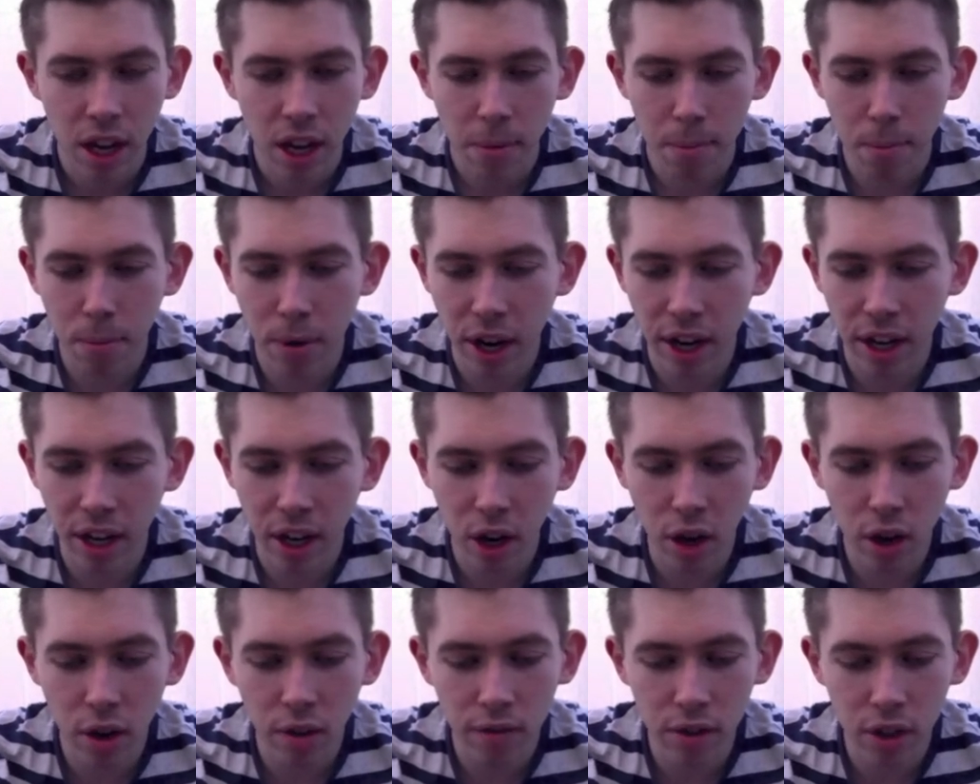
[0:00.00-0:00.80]
putting a
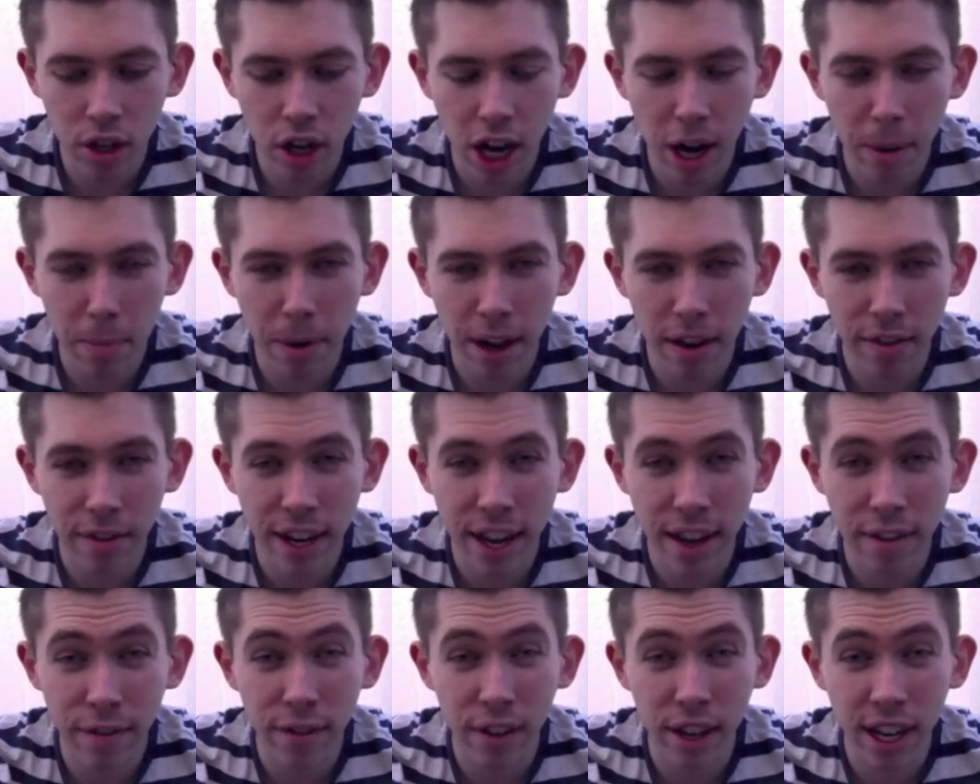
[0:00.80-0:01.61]
lot of time, love and
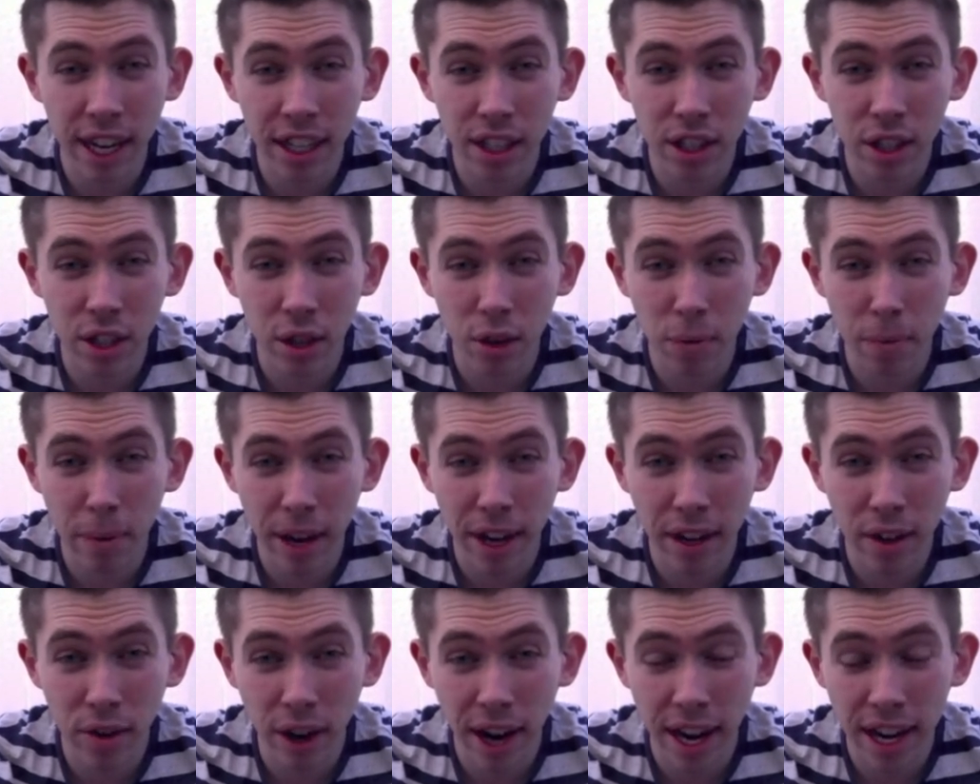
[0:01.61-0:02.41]
effort into maybe
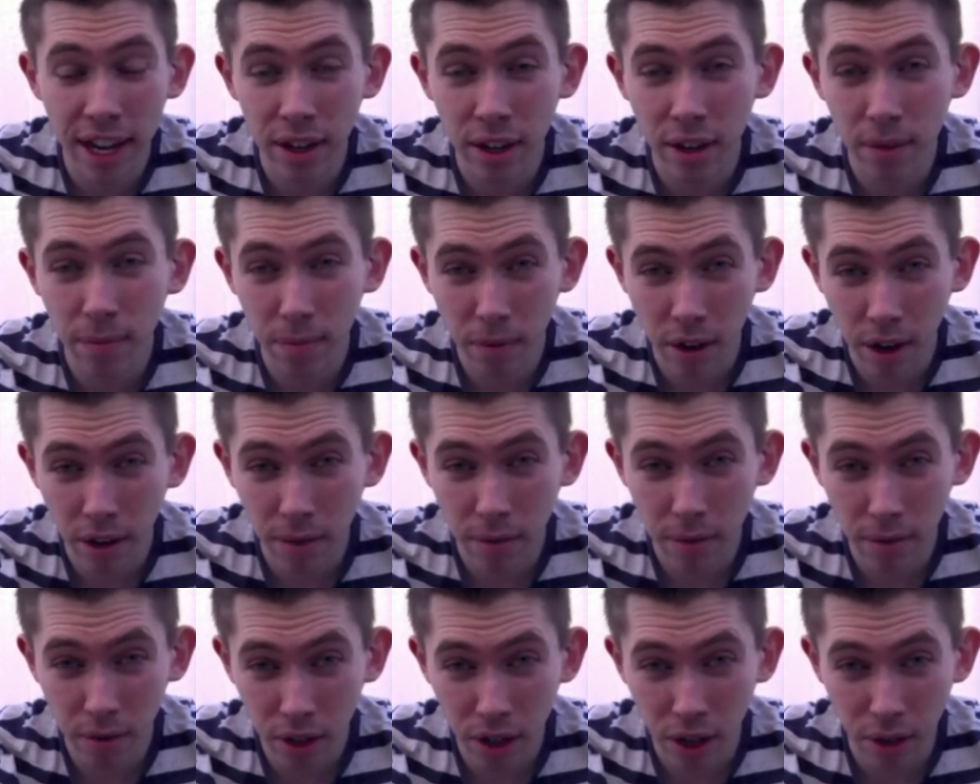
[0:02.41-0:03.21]
creating
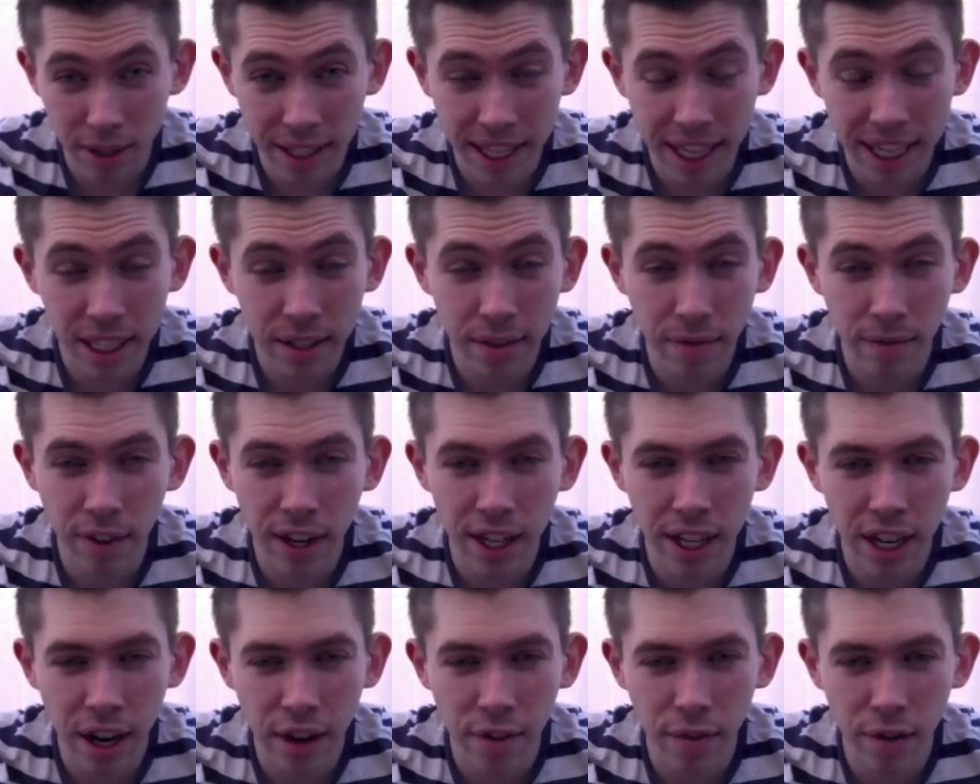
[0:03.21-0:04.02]
a decent
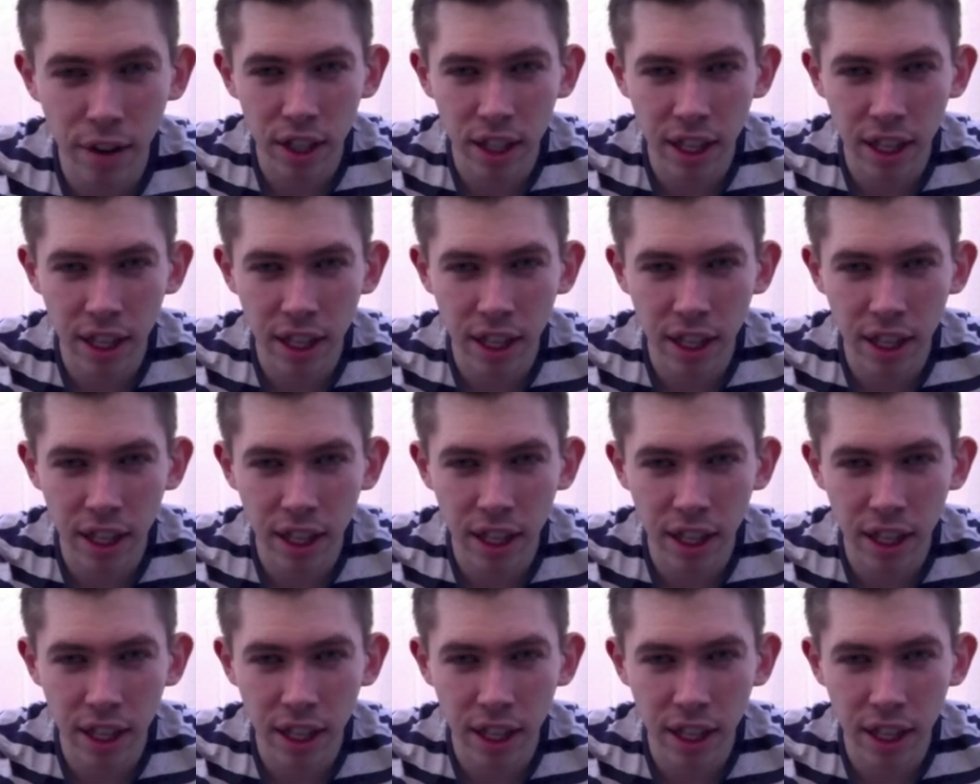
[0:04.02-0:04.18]
video for